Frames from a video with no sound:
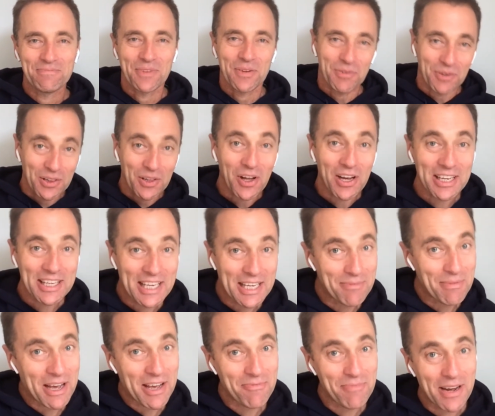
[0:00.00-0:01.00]
Well, Lion King
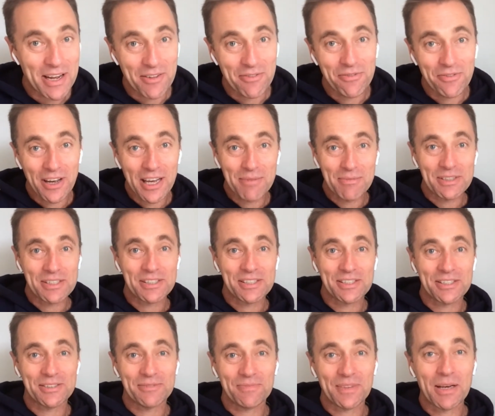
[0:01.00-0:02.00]
may have made it
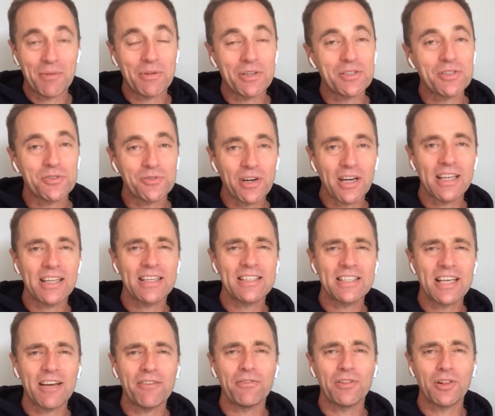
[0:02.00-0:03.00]
famous, but Australians
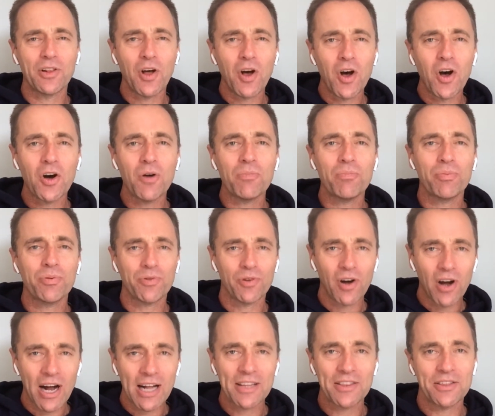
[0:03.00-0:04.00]
have long
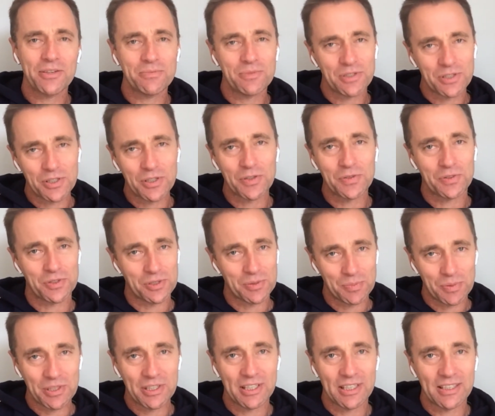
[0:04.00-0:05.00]
prided themselves as
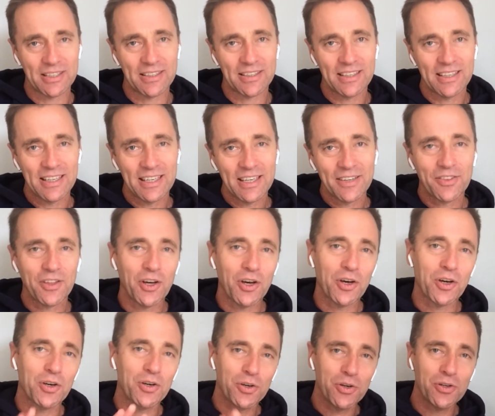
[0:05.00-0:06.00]
being the
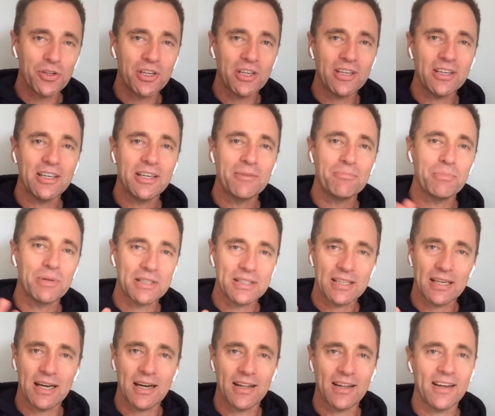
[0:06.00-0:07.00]
Hakuna
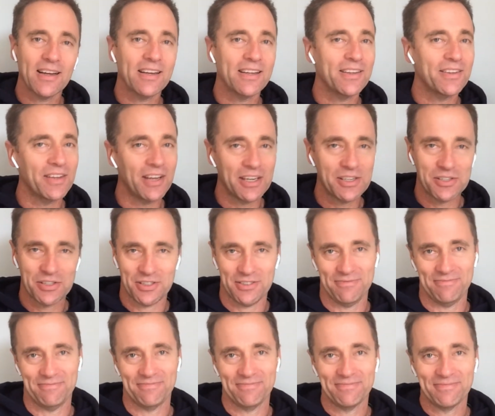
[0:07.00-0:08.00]
Matata nation
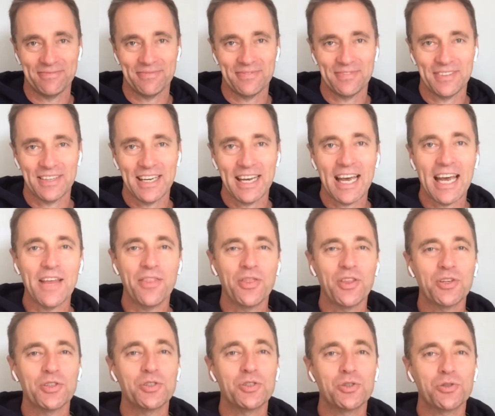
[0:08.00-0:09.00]
and
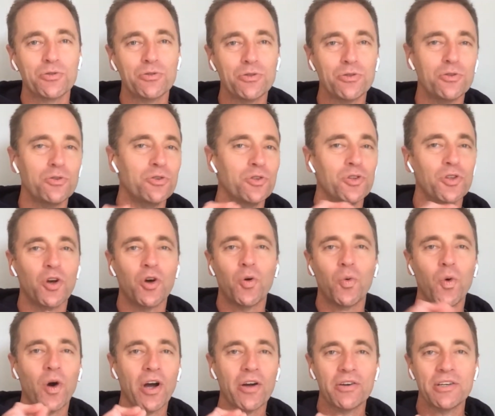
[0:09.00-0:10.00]
the true no
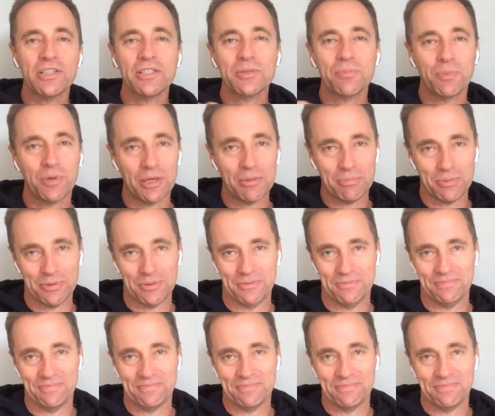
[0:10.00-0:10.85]
worries people.